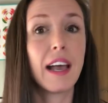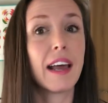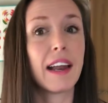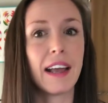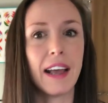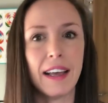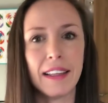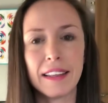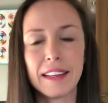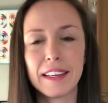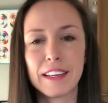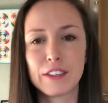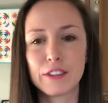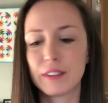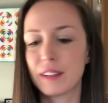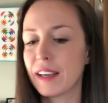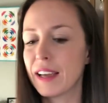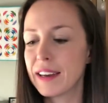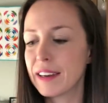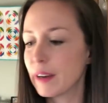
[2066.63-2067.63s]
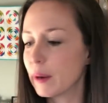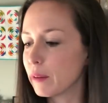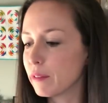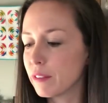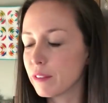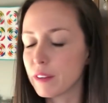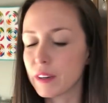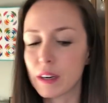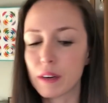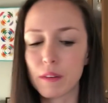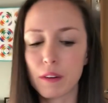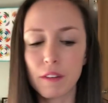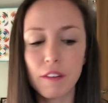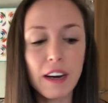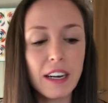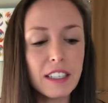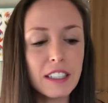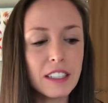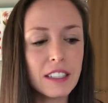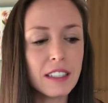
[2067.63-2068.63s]
And I had that yesterday and now I feel very
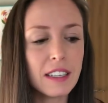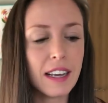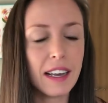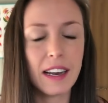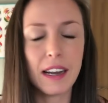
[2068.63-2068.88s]
refreshed